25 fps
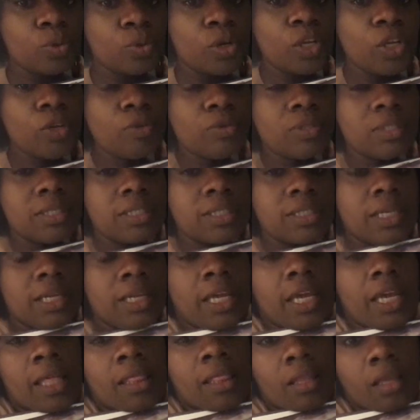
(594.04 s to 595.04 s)
do you
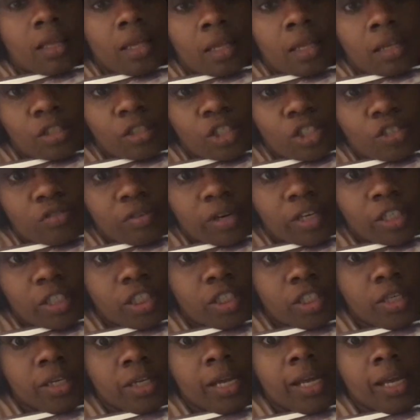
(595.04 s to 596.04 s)
see in the
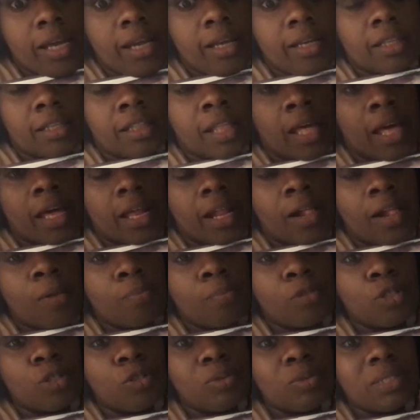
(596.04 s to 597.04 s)
illustration that
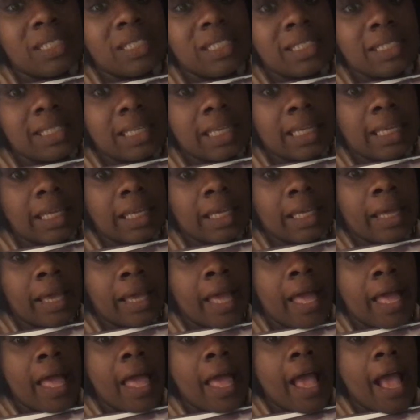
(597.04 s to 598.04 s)
helps you see
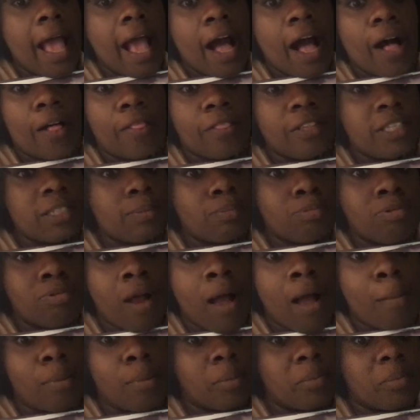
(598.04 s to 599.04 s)
how this
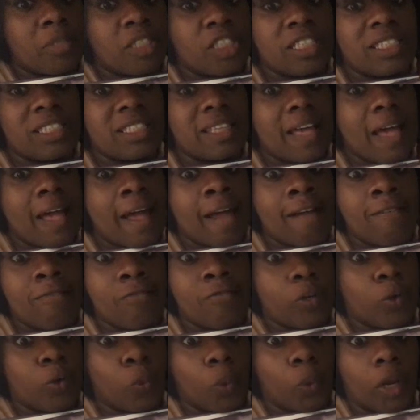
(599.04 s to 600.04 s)
problem is just
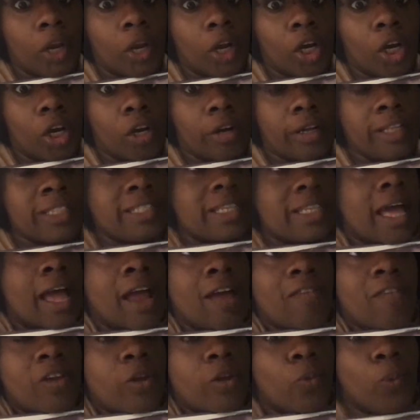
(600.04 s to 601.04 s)
everywhere? It's
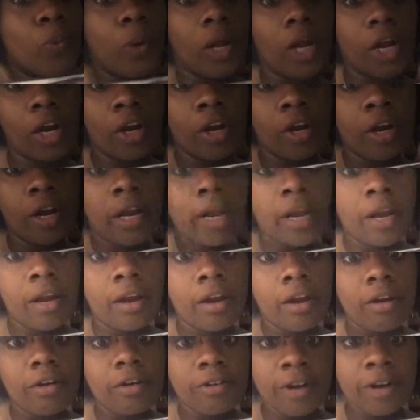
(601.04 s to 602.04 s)
everywhere,
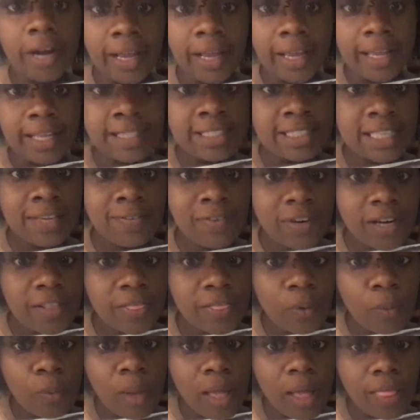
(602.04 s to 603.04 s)
right? It's even in the
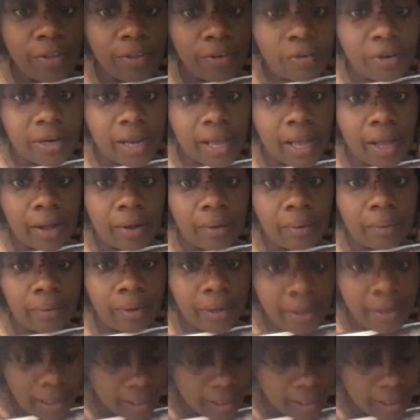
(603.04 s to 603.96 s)
weather now. Look at